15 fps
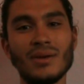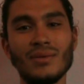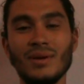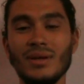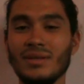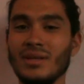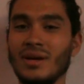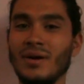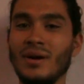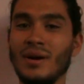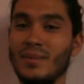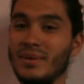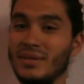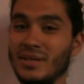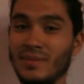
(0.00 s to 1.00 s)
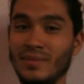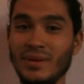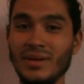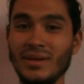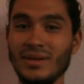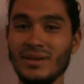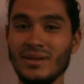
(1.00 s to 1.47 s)
right now I'm a
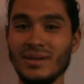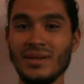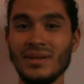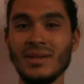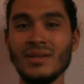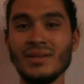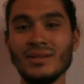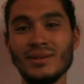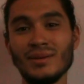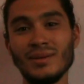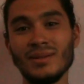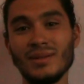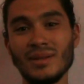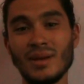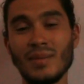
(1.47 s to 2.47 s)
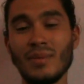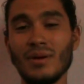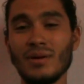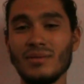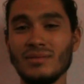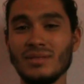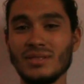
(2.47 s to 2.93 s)
Yippie doing a
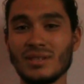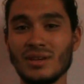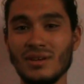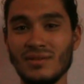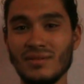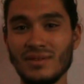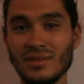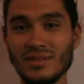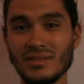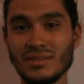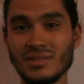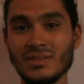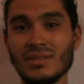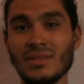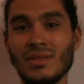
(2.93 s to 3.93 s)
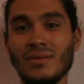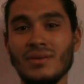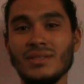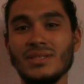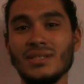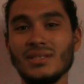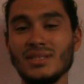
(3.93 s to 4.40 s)
part of this conference,
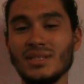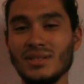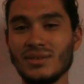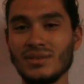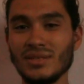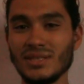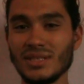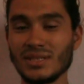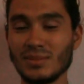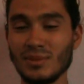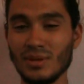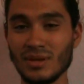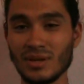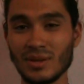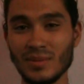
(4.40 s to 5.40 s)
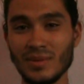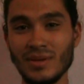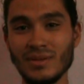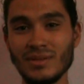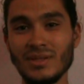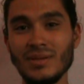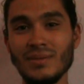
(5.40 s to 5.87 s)
360 Degrees Exploring
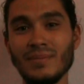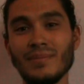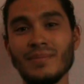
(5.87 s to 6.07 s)
Community.